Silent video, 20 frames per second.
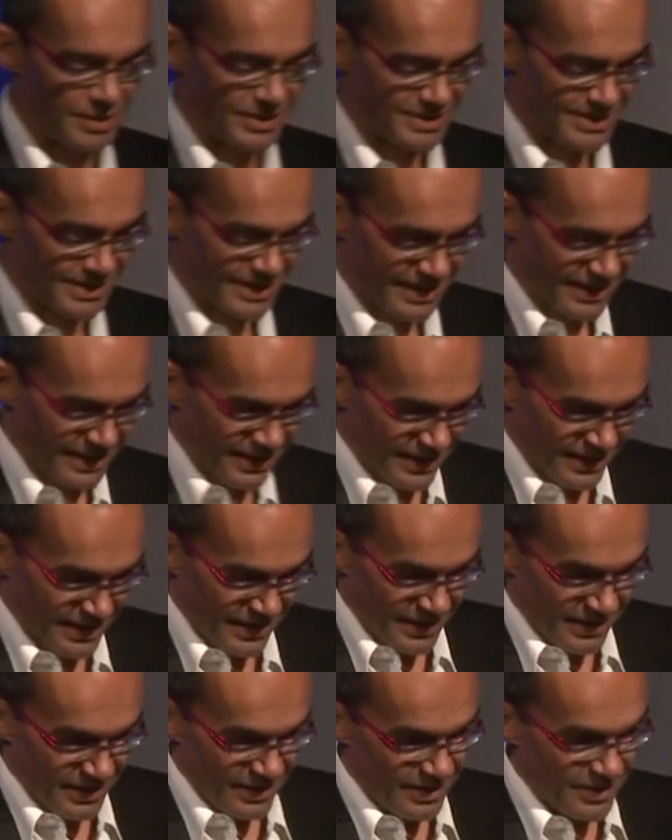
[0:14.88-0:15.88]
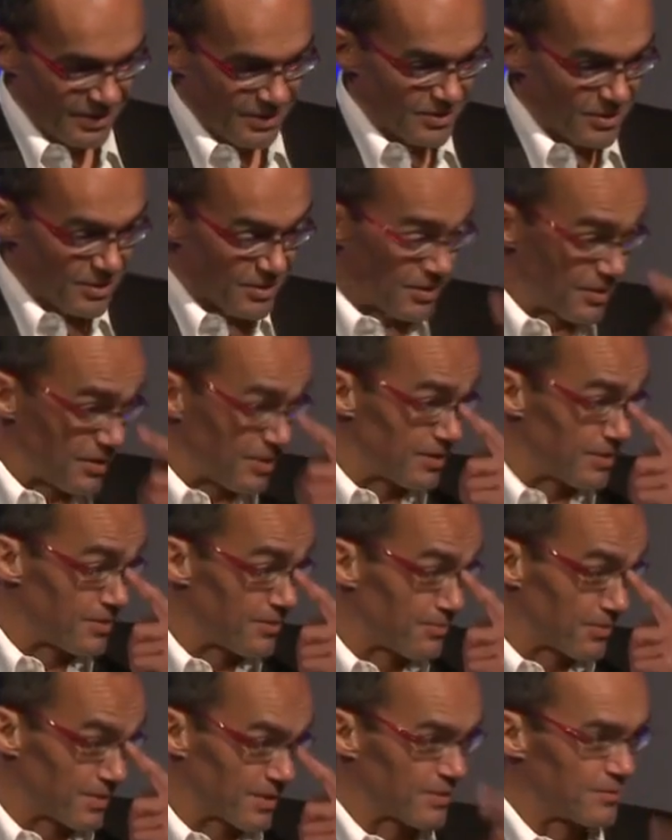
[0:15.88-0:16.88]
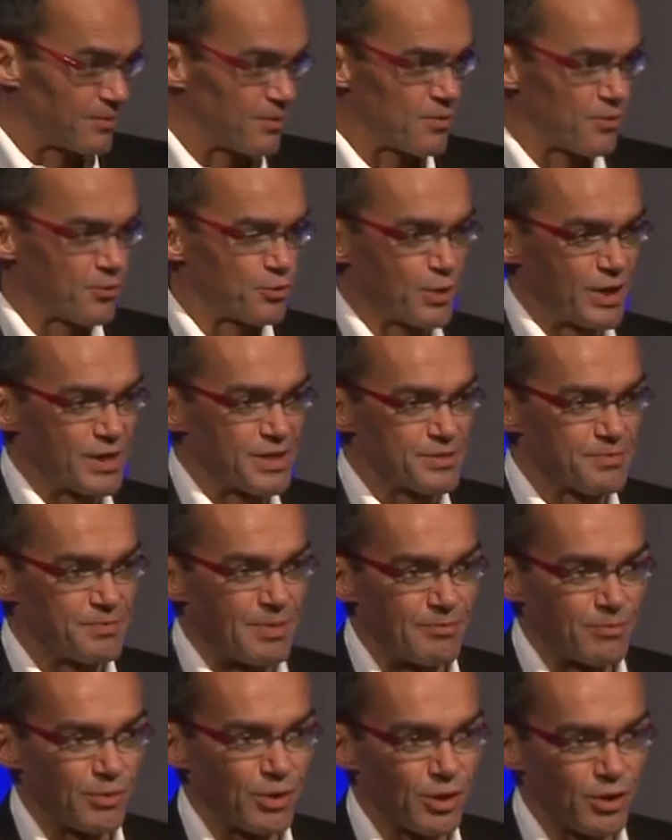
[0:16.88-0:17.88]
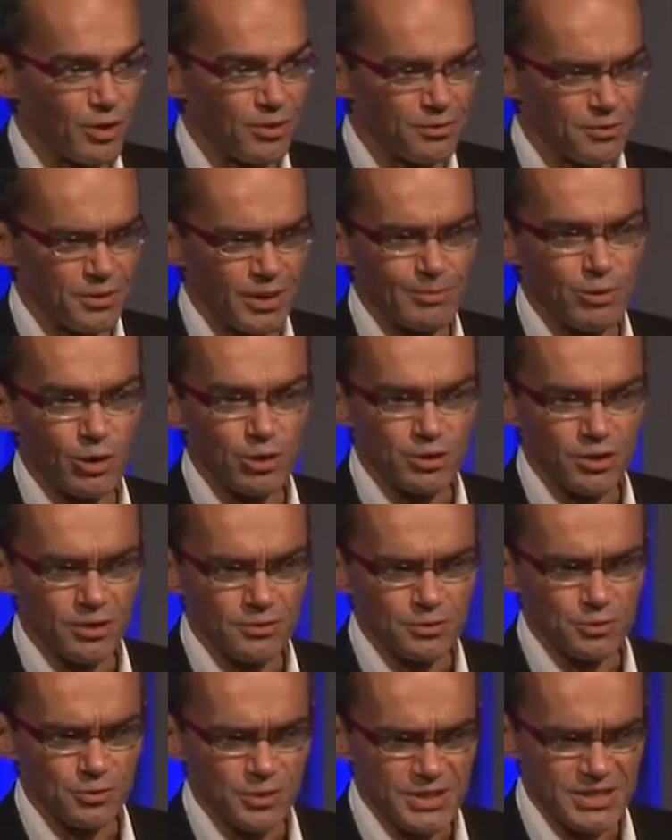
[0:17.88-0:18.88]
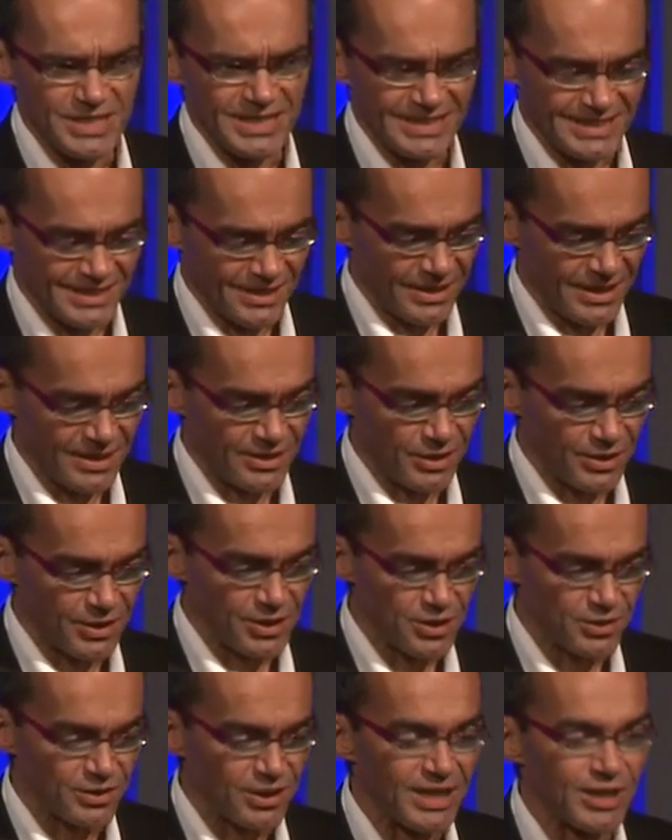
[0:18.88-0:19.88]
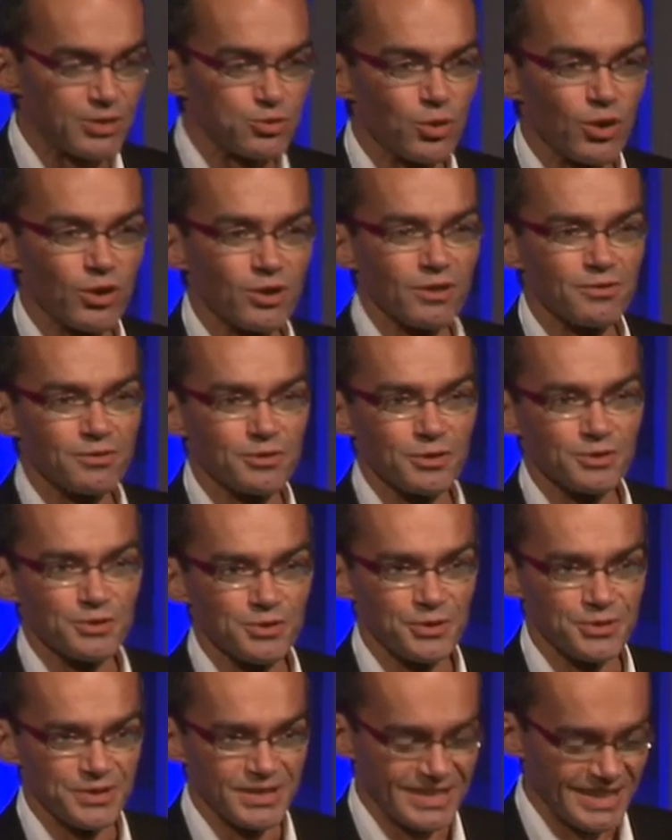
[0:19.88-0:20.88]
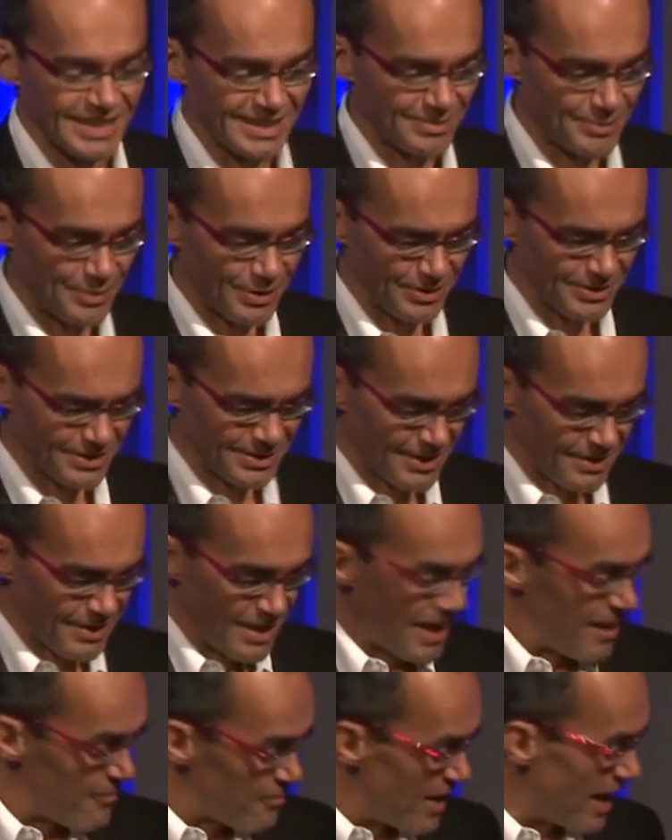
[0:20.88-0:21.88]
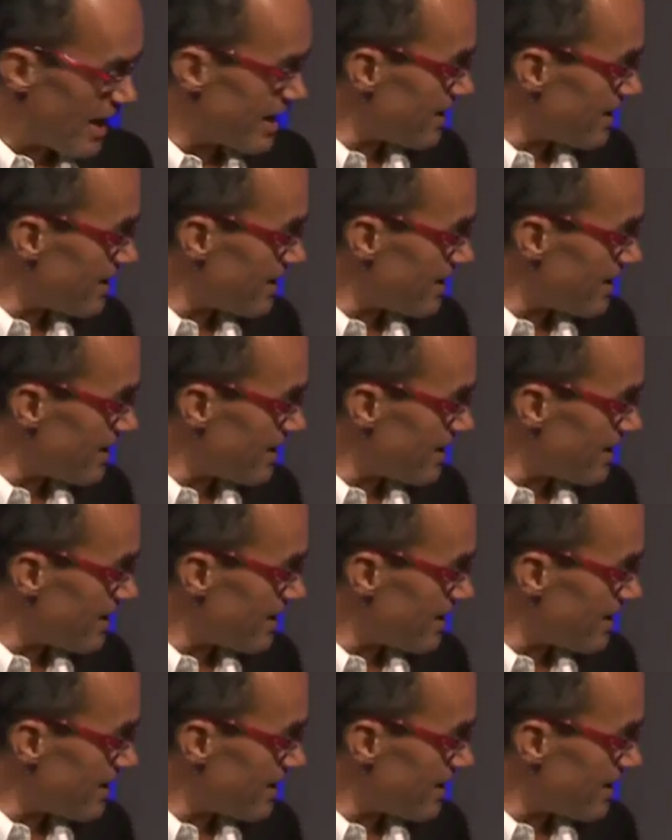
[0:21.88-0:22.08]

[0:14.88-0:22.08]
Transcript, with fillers: and uh, the French member of Ebeltoft, which is an international network of consulting experts. I